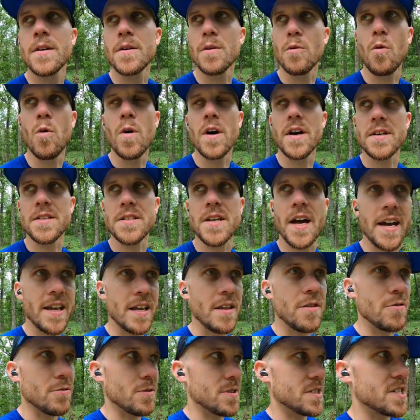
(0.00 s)
was
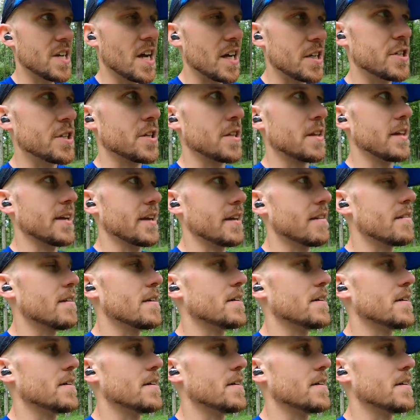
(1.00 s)
hiking through a section like